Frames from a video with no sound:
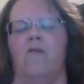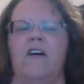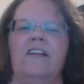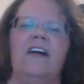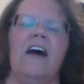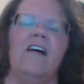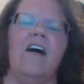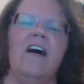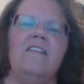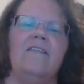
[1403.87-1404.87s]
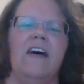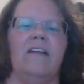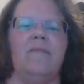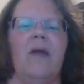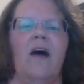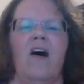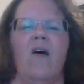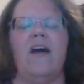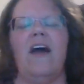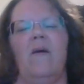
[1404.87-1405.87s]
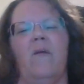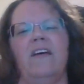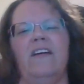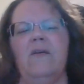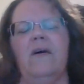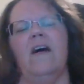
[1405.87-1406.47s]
and you get kind of like, okay, well, you know what?